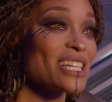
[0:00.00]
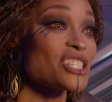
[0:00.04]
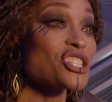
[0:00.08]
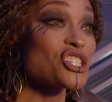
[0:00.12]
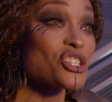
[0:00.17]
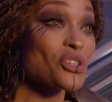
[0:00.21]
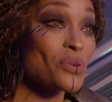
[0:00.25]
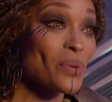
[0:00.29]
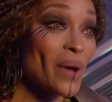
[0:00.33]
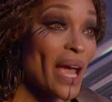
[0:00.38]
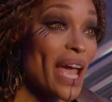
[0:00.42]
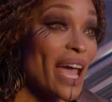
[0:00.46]

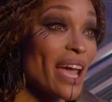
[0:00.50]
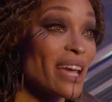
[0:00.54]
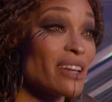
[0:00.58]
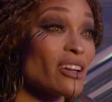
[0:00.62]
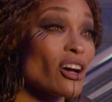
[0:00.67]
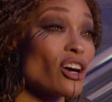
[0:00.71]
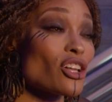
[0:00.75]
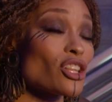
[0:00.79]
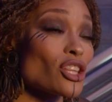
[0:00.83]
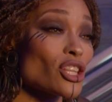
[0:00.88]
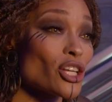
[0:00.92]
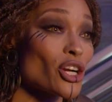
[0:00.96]
train
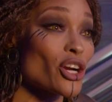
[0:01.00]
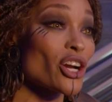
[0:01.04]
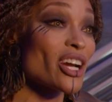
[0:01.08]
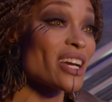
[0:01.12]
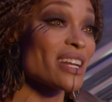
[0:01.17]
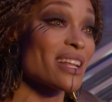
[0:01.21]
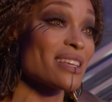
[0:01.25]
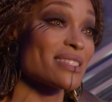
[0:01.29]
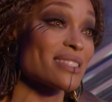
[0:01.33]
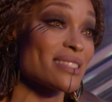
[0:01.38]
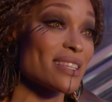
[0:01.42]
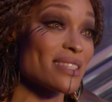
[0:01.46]
alert
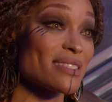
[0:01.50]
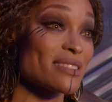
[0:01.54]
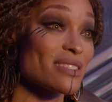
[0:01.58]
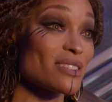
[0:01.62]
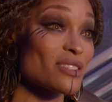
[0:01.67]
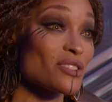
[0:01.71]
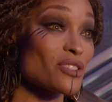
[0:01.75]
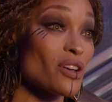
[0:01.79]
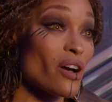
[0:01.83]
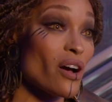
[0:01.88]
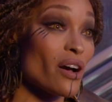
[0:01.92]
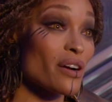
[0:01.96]
and
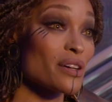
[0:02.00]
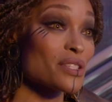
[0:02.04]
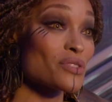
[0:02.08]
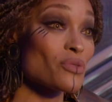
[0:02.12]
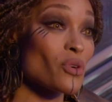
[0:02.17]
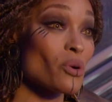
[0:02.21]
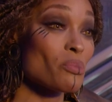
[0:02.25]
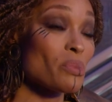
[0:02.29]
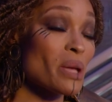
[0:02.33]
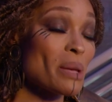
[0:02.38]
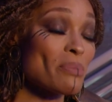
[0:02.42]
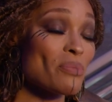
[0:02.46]
assistance dogs
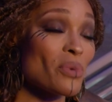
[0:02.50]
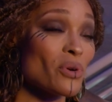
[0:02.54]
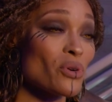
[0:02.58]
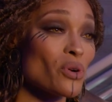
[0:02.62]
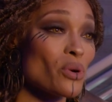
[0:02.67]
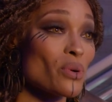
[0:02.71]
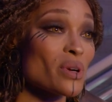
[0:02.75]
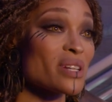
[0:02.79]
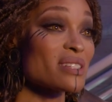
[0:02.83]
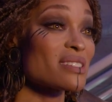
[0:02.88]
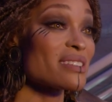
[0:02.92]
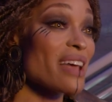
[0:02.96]
for people
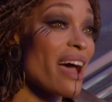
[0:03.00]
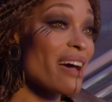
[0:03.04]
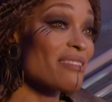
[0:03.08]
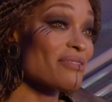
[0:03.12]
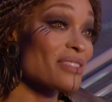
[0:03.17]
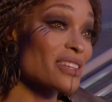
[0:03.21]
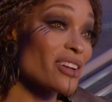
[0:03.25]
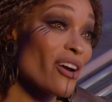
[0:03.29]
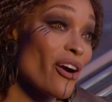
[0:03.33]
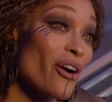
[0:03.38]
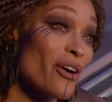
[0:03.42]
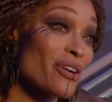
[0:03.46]
who are
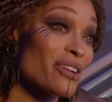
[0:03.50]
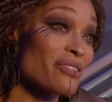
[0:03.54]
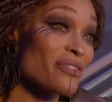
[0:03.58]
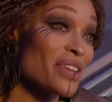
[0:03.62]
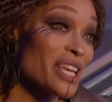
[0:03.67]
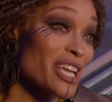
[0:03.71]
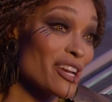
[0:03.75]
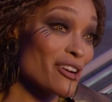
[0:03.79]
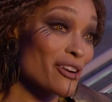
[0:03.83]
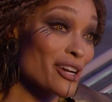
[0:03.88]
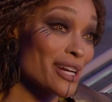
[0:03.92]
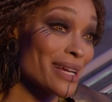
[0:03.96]
deaf and hard of
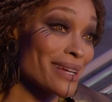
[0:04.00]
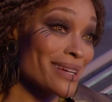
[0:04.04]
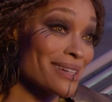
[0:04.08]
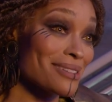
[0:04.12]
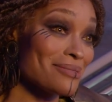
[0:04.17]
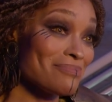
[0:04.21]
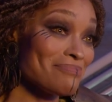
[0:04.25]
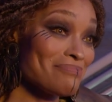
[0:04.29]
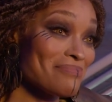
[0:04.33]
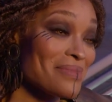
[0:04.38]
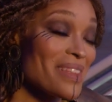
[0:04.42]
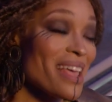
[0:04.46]

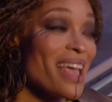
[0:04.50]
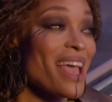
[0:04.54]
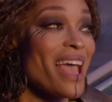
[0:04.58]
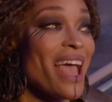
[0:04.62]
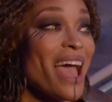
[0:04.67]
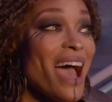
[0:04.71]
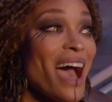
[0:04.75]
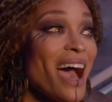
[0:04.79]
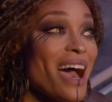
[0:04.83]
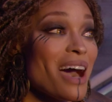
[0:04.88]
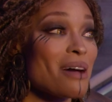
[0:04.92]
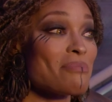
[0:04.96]
hearing.
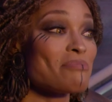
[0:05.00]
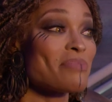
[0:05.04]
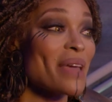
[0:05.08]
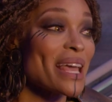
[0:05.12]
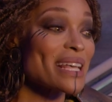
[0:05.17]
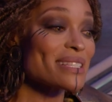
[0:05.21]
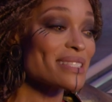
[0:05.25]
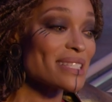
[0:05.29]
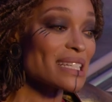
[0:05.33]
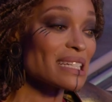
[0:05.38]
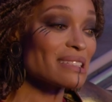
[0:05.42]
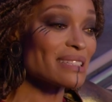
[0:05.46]

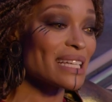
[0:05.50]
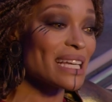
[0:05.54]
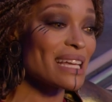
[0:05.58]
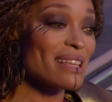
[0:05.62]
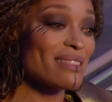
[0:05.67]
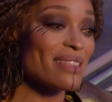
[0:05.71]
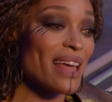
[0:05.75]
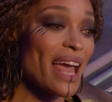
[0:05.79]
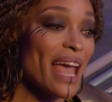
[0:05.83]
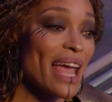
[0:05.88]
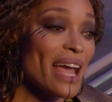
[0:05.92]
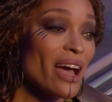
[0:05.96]
Basically,
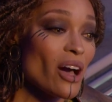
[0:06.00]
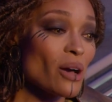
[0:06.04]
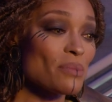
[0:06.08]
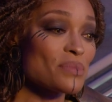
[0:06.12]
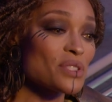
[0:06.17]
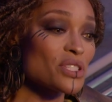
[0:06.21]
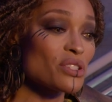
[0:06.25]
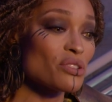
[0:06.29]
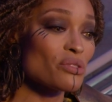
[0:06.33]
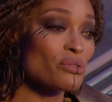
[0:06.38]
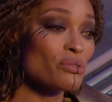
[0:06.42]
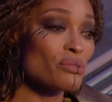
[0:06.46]
they help
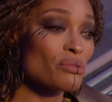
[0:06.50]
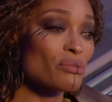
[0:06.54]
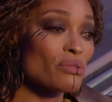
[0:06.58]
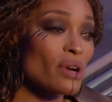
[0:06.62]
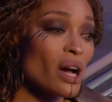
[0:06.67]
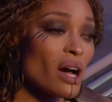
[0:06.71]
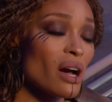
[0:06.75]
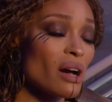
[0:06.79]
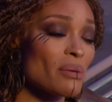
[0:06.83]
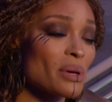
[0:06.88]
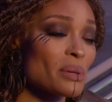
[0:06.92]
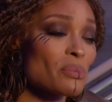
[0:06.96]
to
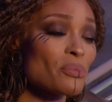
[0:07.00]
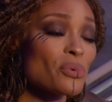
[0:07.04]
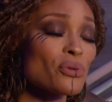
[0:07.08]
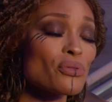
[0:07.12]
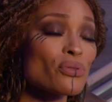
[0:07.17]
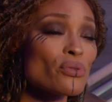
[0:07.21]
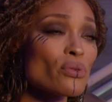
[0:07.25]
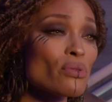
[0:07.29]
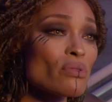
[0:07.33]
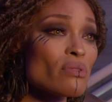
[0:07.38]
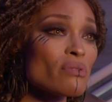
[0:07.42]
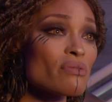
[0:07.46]

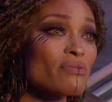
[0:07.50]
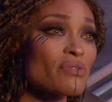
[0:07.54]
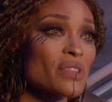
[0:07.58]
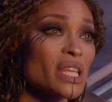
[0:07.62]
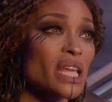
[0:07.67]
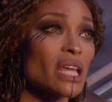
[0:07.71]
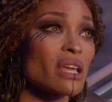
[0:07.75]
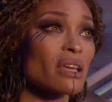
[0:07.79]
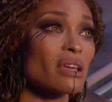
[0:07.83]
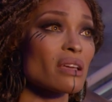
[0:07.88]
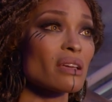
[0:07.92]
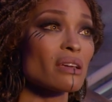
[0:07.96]
improve
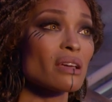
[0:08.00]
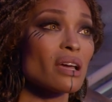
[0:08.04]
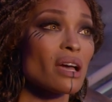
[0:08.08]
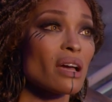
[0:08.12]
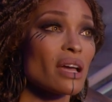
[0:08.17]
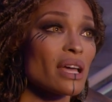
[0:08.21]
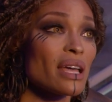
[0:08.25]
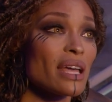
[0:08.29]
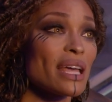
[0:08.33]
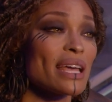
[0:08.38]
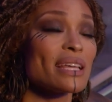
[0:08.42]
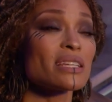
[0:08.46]
the
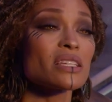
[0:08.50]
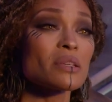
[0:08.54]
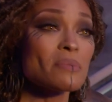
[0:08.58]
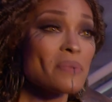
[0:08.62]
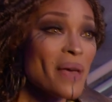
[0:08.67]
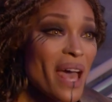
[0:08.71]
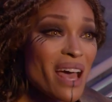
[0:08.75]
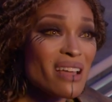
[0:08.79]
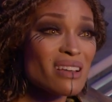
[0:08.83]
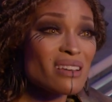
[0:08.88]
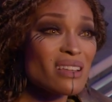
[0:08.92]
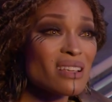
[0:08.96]

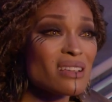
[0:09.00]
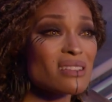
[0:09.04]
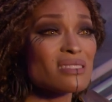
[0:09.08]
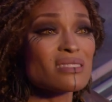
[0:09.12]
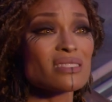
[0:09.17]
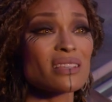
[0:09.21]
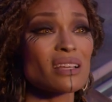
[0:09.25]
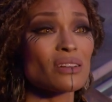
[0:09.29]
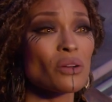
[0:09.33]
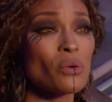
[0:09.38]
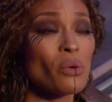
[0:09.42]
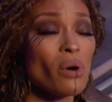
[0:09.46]

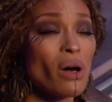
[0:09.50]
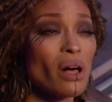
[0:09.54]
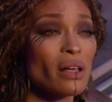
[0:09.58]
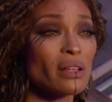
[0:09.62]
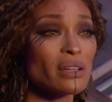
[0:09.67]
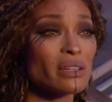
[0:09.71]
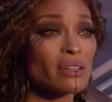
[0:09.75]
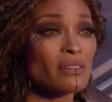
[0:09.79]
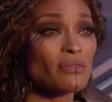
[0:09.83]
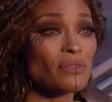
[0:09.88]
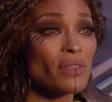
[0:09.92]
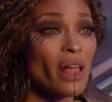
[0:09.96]
independence and
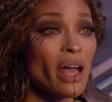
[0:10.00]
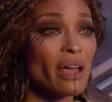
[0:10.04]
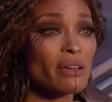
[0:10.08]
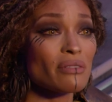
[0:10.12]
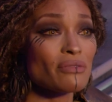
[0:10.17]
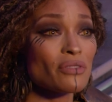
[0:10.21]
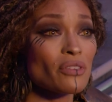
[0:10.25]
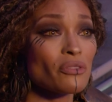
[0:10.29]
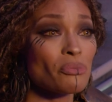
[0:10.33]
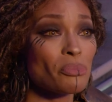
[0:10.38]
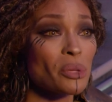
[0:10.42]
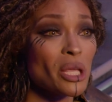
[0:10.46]
quality of
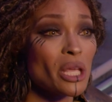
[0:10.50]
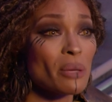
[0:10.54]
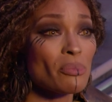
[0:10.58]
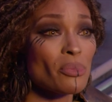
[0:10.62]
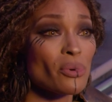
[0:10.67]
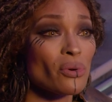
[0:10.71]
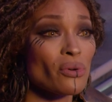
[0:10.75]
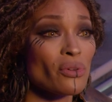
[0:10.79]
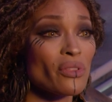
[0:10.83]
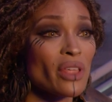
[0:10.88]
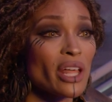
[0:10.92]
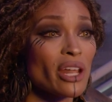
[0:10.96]
life of
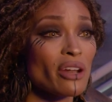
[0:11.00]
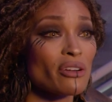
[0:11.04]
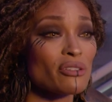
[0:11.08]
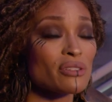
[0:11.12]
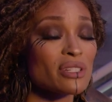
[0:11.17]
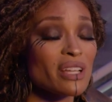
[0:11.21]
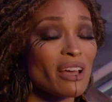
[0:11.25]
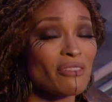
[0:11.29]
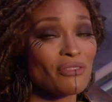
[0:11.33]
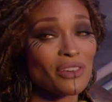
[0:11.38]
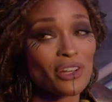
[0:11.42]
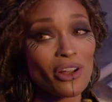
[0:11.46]
people that are
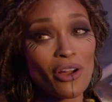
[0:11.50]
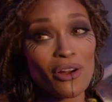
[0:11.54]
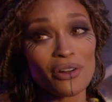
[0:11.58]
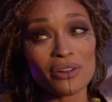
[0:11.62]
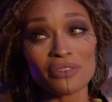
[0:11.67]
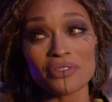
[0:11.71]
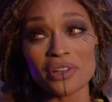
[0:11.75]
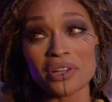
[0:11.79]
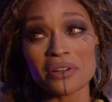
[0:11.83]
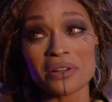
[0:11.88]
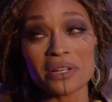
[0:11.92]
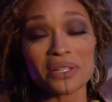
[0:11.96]
deaf and hard
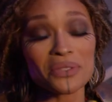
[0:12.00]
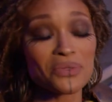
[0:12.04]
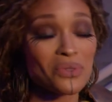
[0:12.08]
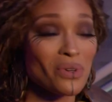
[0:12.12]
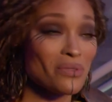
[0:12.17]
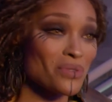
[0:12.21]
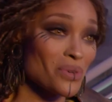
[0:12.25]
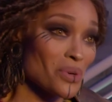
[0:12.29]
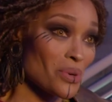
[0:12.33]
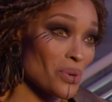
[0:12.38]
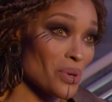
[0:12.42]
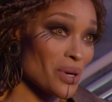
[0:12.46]
of hearing. So
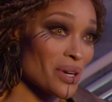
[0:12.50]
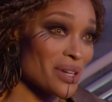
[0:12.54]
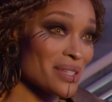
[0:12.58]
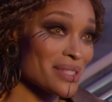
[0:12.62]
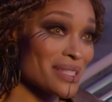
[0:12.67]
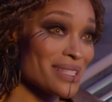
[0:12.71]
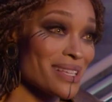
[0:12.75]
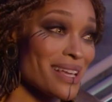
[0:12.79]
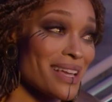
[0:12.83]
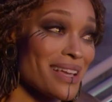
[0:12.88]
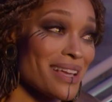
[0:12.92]
of course,